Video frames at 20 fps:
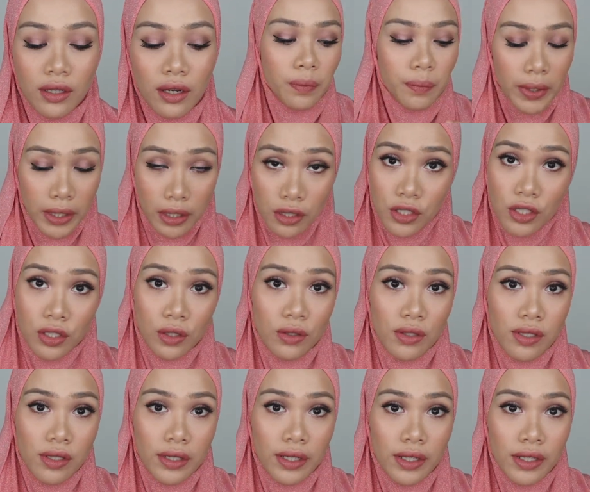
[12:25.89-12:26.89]
The packaging
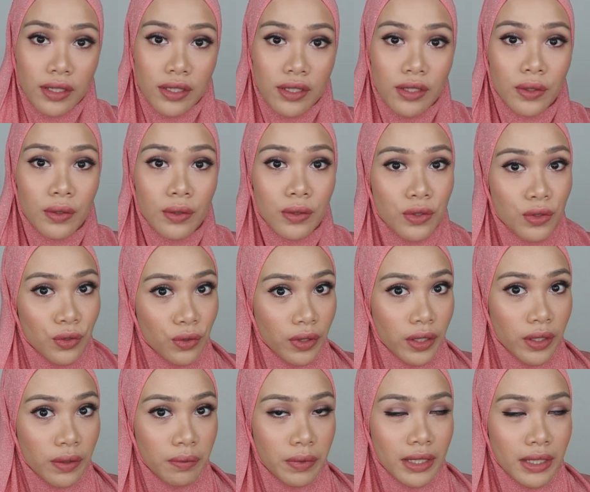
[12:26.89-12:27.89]
looks nice, looks
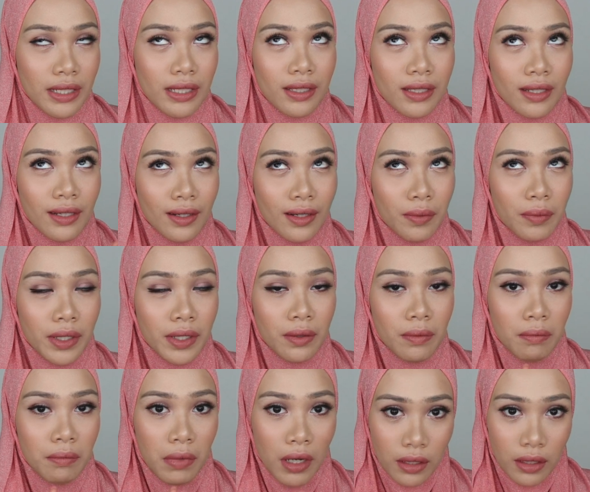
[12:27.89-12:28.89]
great, but it's a little
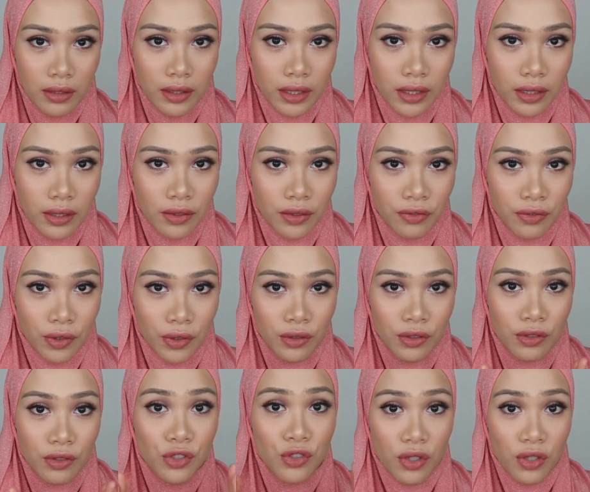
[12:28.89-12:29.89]
bit bulky
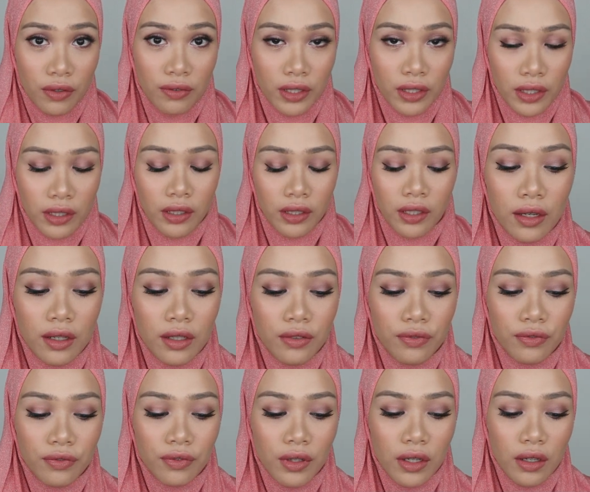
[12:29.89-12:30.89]
for traveling. I
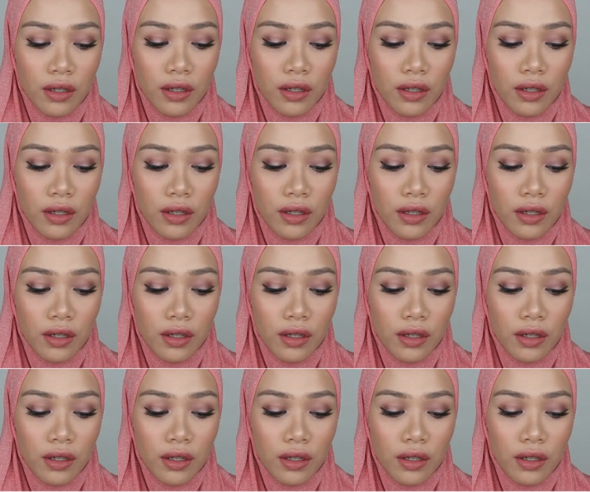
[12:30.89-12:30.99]
love